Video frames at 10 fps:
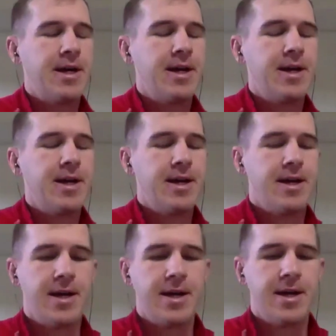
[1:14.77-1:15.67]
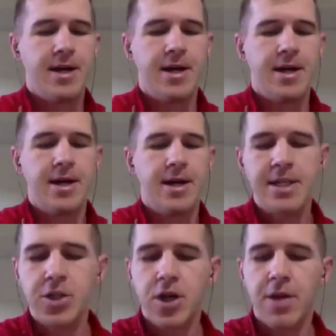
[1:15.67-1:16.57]
I'm an eighth grade teacher.
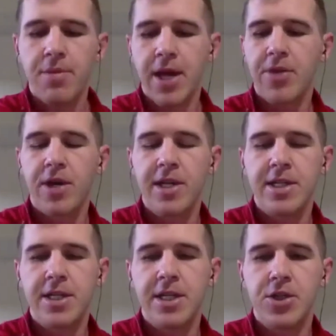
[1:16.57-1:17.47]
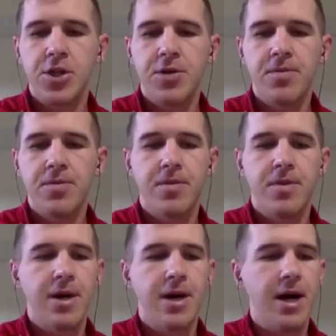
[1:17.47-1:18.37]
Um, this is my final year
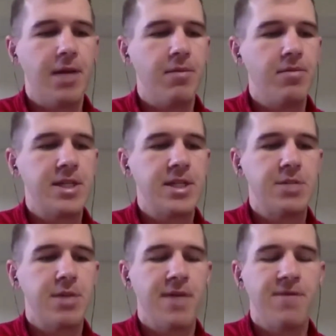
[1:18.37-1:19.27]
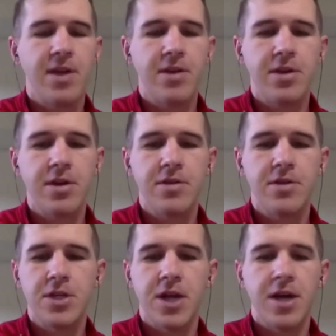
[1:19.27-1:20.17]
of teaching. I love teaching. Absolutely love
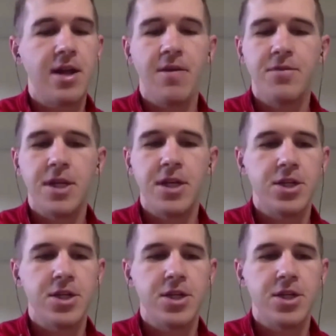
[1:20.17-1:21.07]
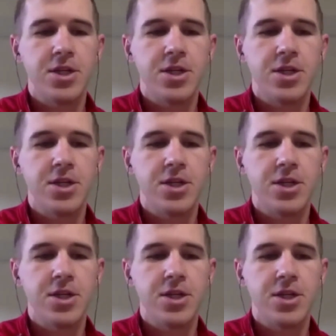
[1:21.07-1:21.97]
teaching. I'm also in the
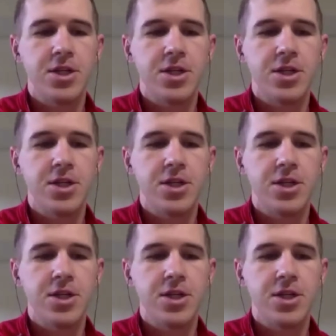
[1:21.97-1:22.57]
Army Reserve.